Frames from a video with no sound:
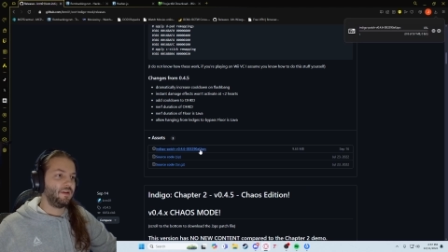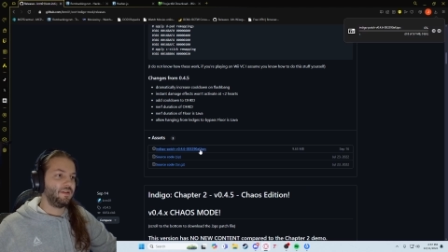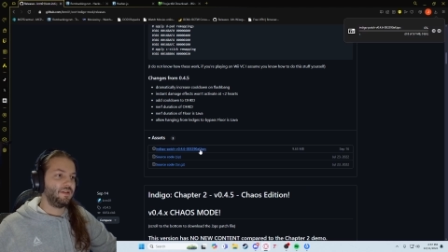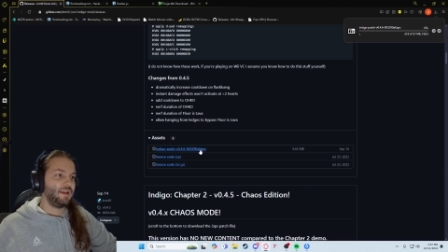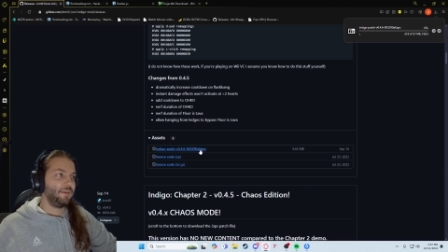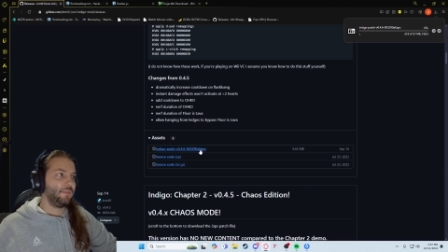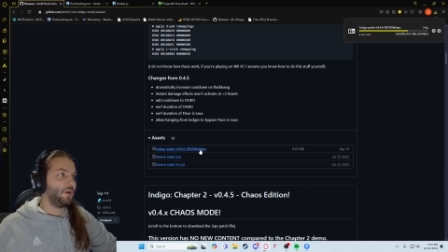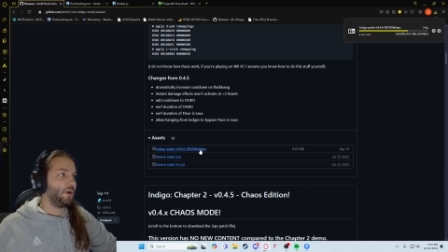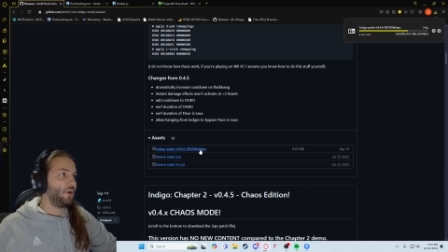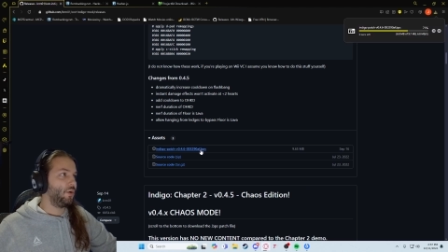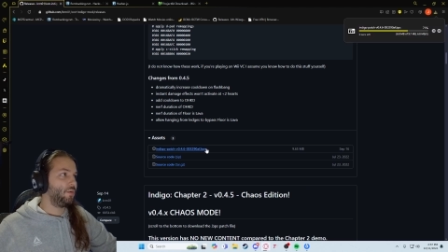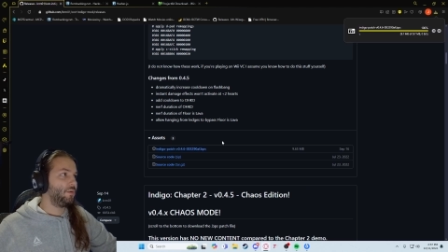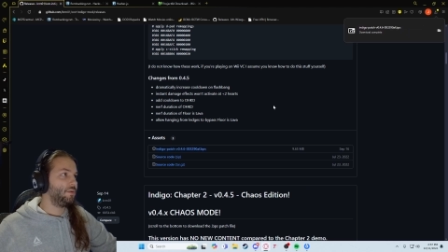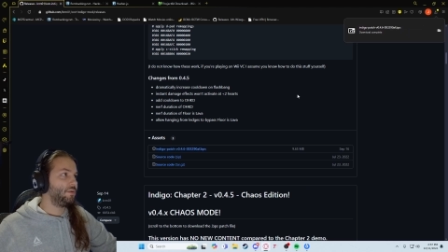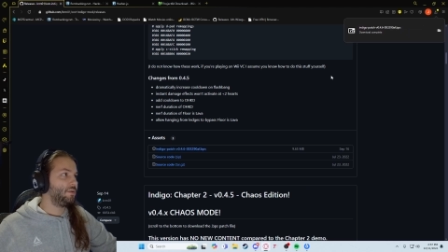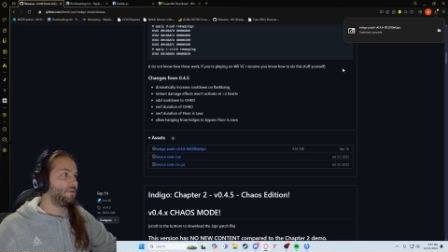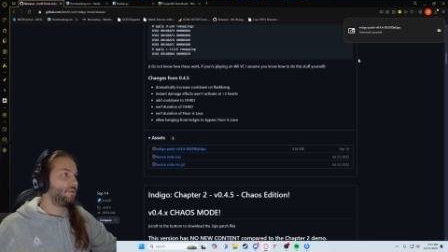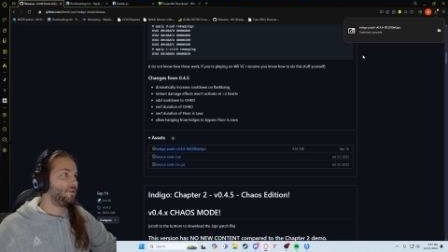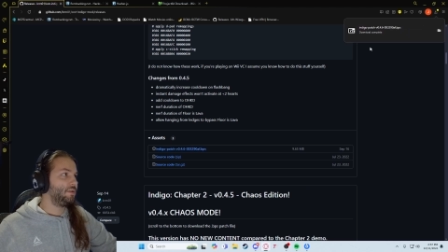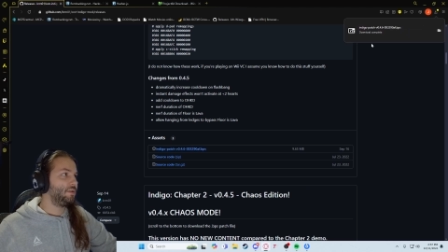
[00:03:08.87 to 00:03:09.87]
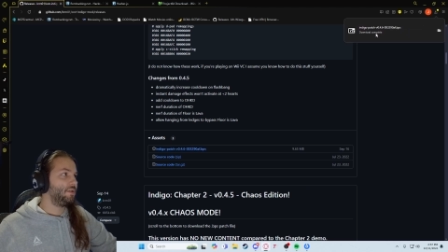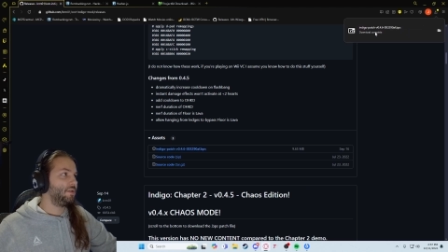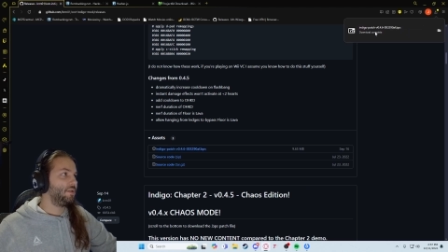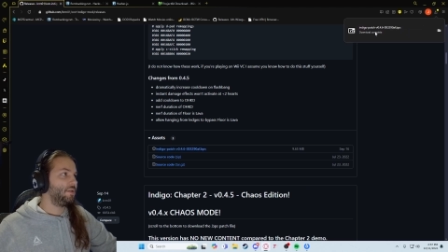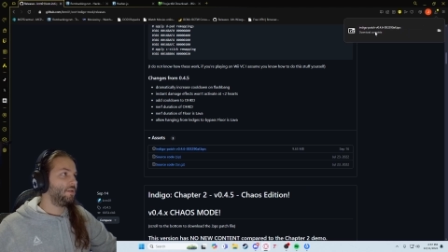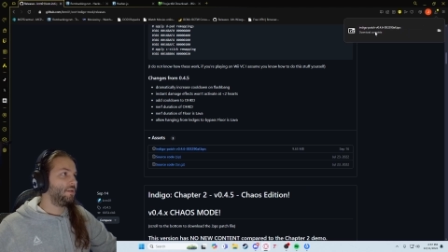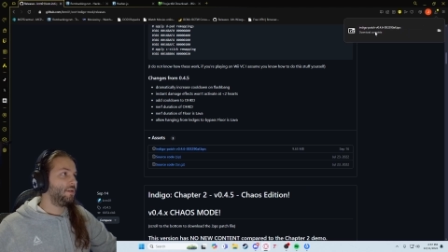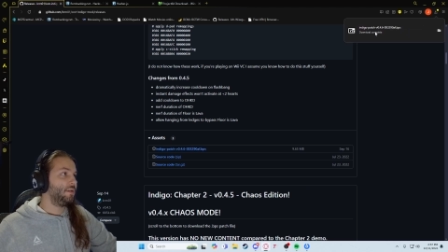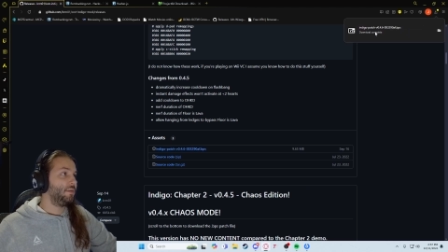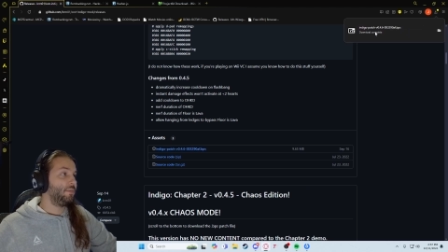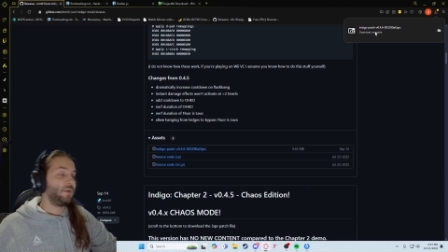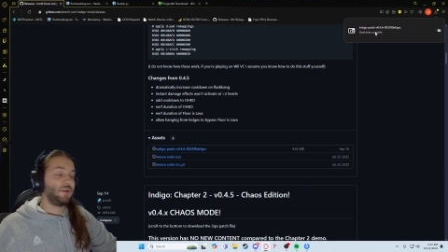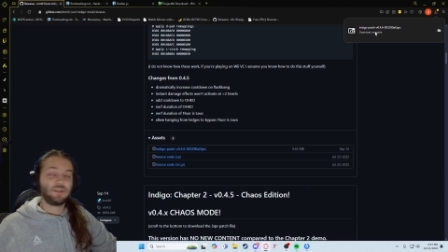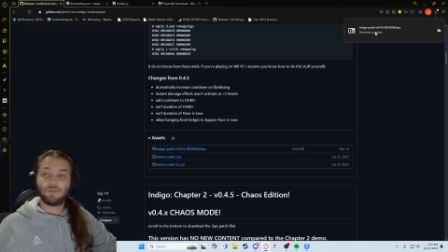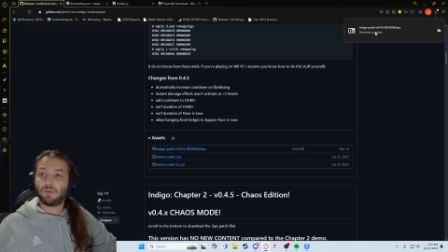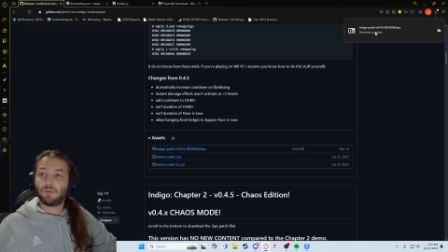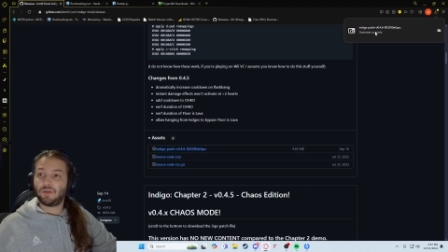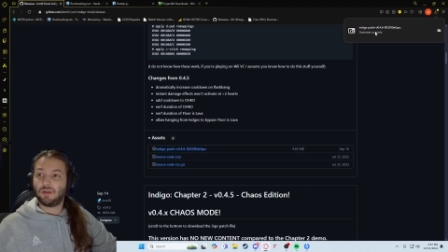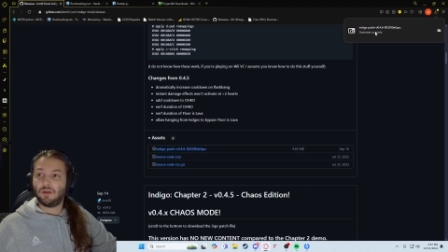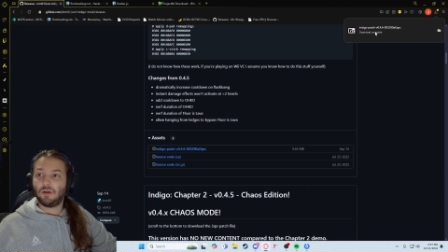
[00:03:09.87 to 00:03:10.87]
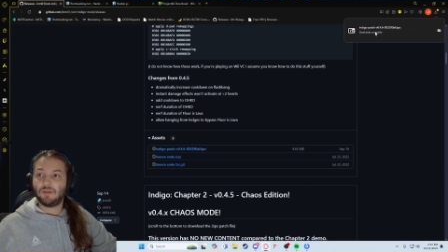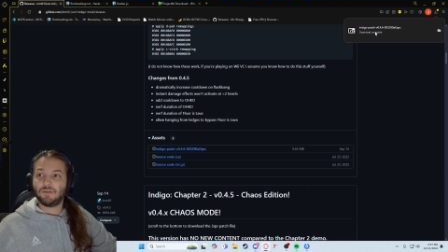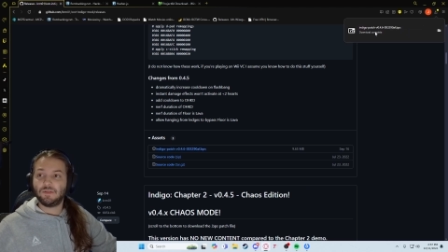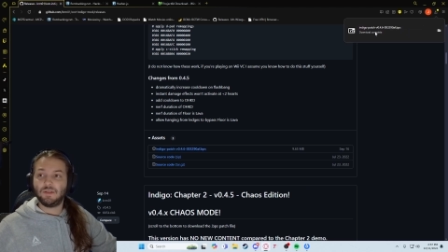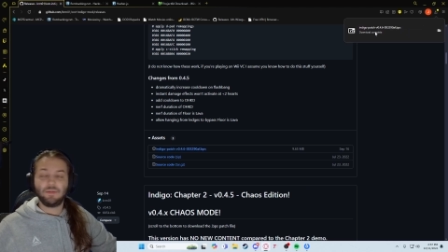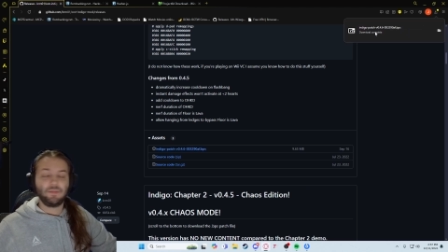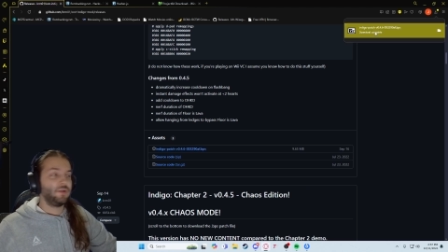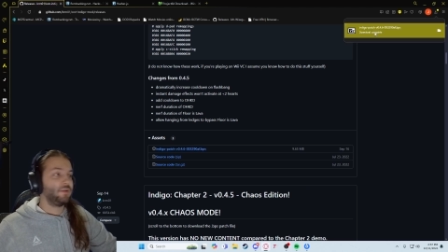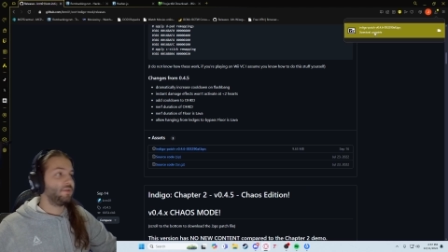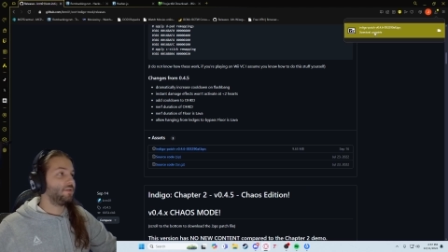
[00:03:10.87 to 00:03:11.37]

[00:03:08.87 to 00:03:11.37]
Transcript: demo. But it's a pretty long demo.